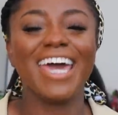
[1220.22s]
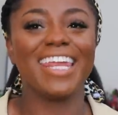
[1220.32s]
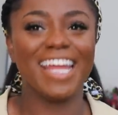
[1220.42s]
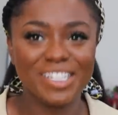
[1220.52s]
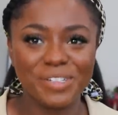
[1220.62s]

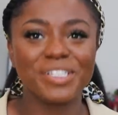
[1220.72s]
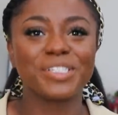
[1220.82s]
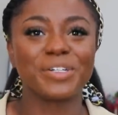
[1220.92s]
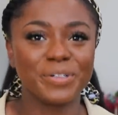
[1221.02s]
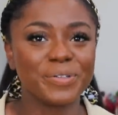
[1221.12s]
and as you
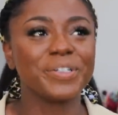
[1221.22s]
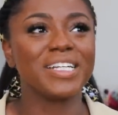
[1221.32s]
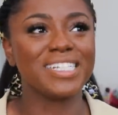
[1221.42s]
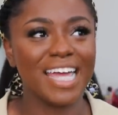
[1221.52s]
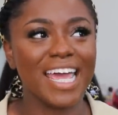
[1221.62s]
just go through
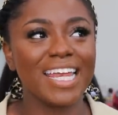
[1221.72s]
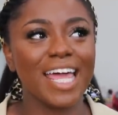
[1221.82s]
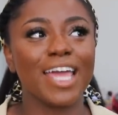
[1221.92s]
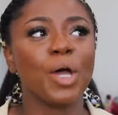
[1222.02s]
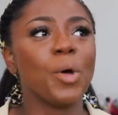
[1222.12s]
the day,
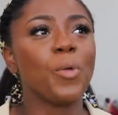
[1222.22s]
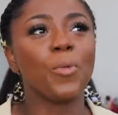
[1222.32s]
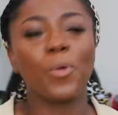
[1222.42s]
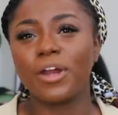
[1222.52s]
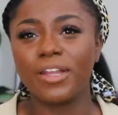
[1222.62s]
like,
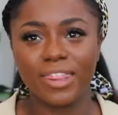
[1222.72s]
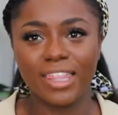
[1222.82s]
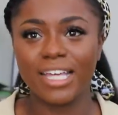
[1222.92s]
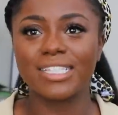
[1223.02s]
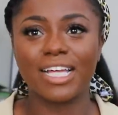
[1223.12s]
what are the
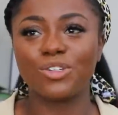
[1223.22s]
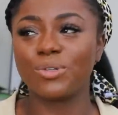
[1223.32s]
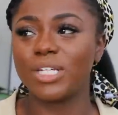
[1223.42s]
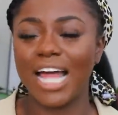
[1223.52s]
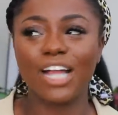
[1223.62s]
things that
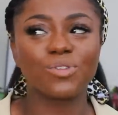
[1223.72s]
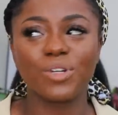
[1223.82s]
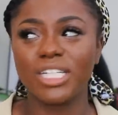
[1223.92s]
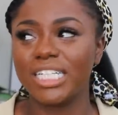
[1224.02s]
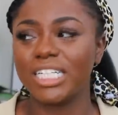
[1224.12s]
you
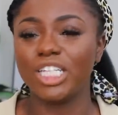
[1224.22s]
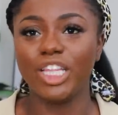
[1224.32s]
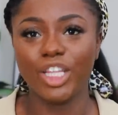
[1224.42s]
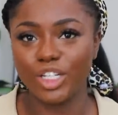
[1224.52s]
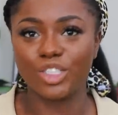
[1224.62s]
naturally
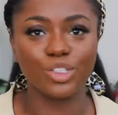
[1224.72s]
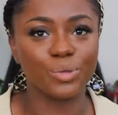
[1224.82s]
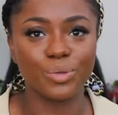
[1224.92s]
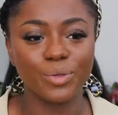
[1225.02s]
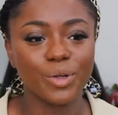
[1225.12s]
look
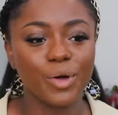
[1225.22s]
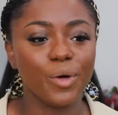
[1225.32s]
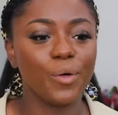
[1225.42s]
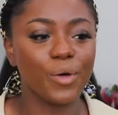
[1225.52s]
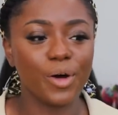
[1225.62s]
to?
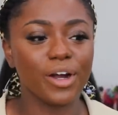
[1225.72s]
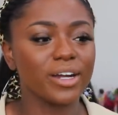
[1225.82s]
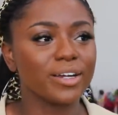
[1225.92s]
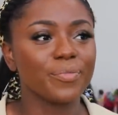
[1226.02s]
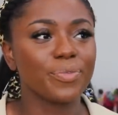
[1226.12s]

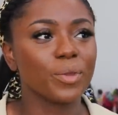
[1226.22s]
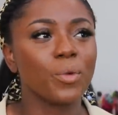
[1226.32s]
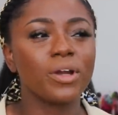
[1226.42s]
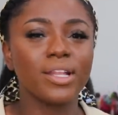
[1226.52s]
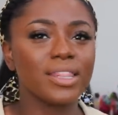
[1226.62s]
Or
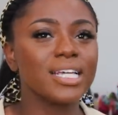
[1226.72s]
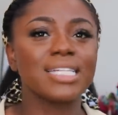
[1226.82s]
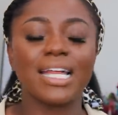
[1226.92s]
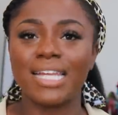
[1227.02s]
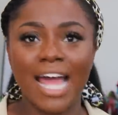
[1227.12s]
what are the
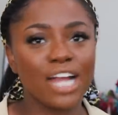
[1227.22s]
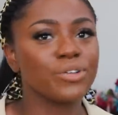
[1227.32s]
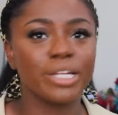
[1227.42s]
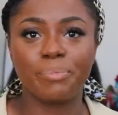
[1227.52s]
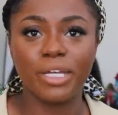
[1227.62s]
things that
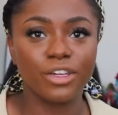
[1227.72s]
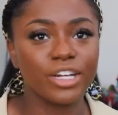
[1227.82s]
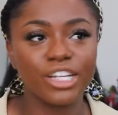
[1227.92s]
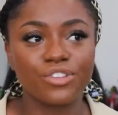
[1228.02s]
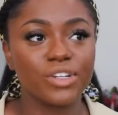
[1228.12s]
naturally pique
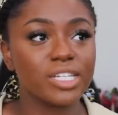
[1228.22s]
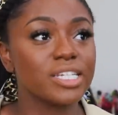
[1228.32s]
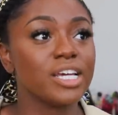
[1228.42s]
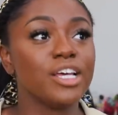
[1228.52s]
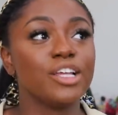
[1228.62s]
your
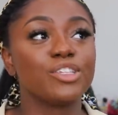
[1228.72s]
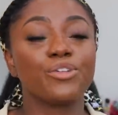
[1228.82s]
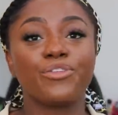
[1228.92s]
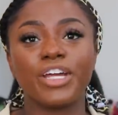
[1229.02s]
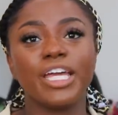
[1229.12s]
interest?
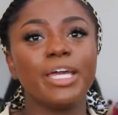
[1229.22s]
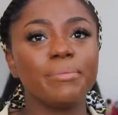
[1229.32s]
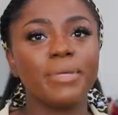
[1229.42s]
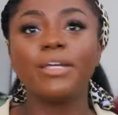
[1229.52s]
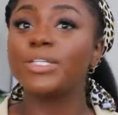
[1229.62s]
So for
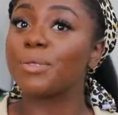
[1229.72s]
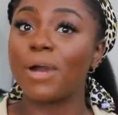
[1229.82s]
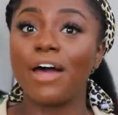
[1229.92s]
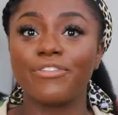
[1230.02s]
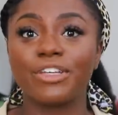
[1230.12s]
him, he is a
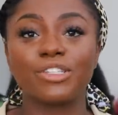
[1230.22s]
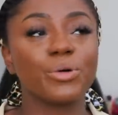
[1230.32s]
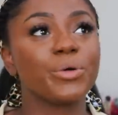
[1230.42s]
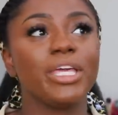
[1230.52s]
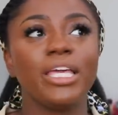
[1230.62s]
prophet.
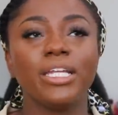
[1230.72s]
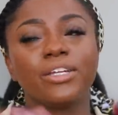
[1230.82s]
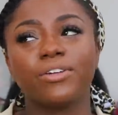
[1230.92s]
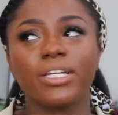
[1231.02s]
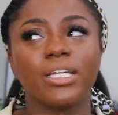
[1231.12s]
So he
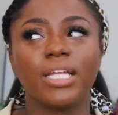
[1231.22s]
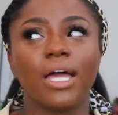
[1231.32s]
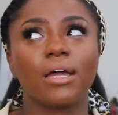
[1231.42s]
literally